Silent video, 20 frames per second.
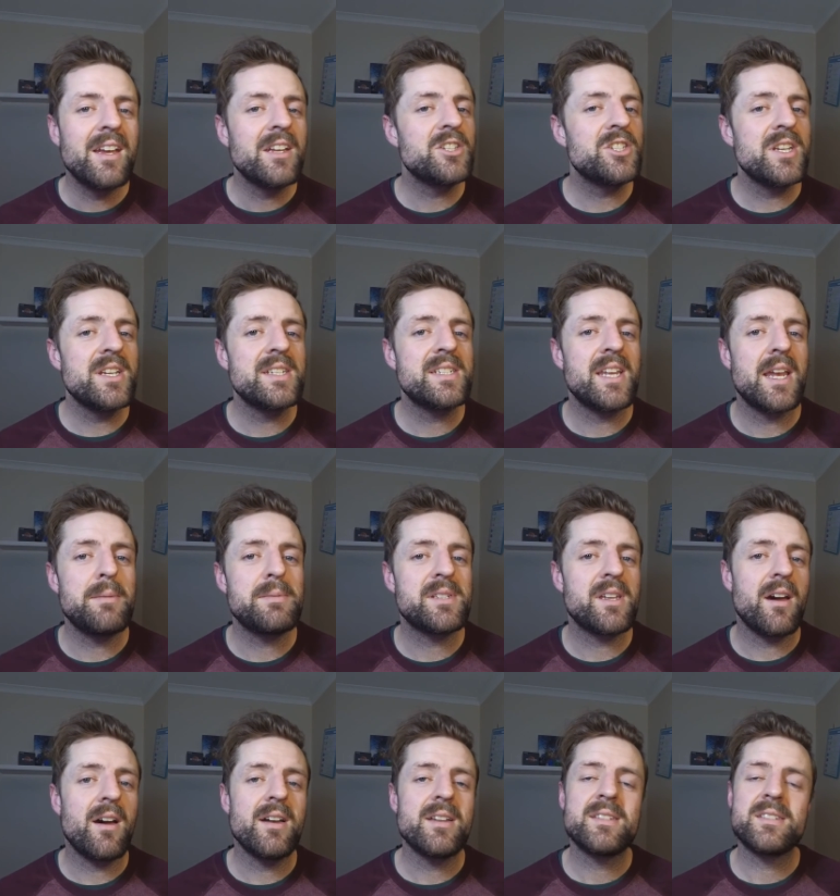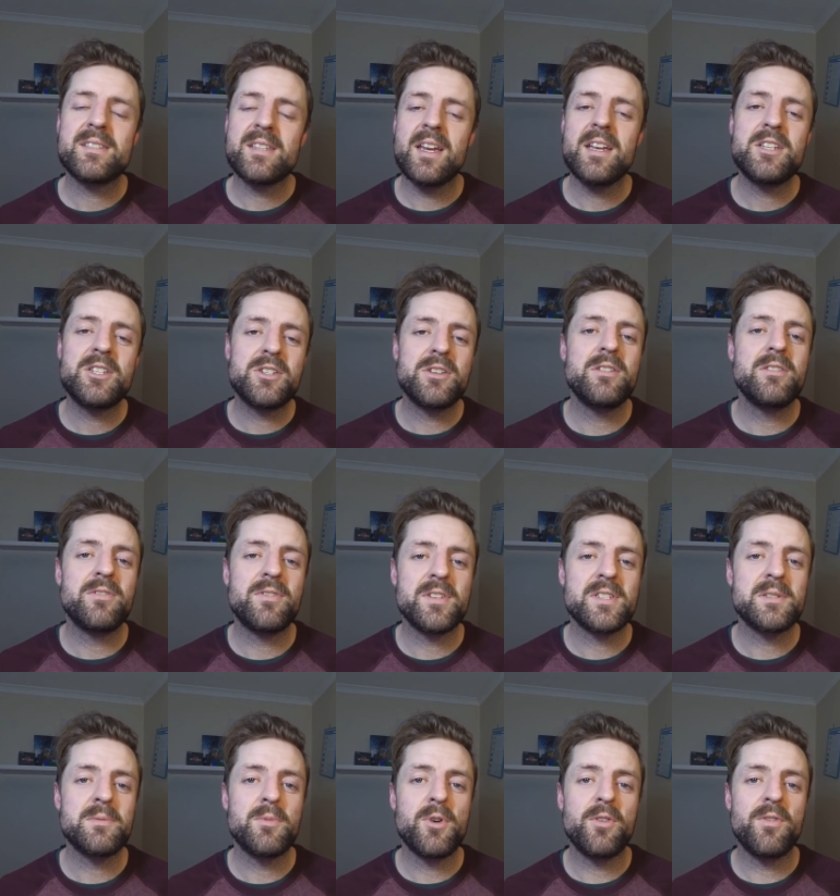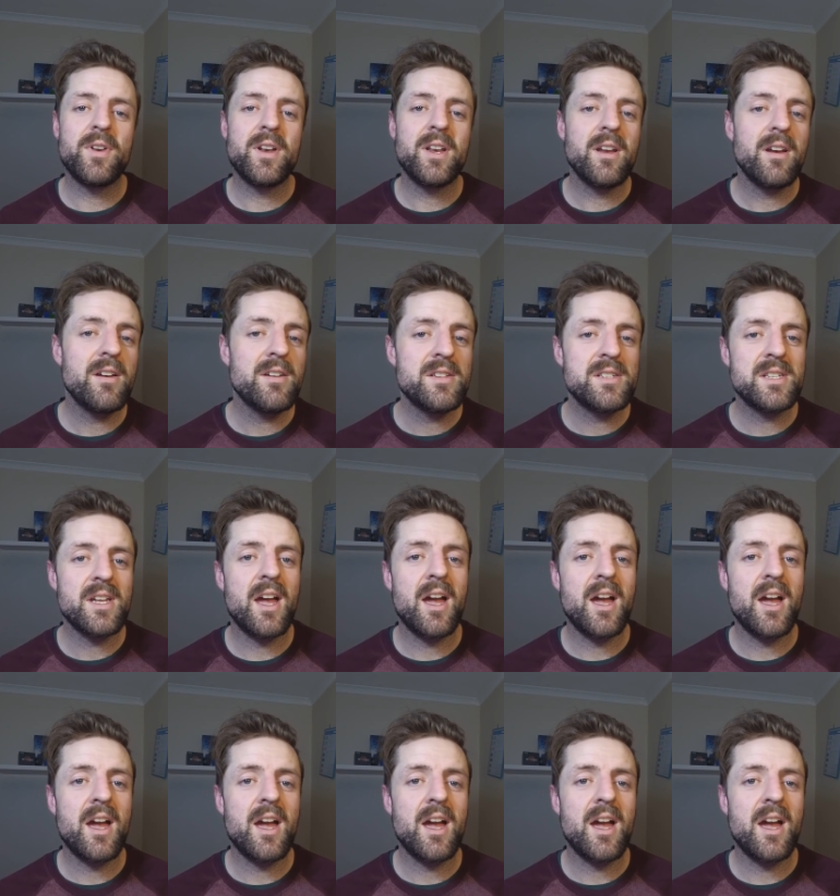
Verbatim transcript: Cheers heaps guys, stay tuned for some more videos.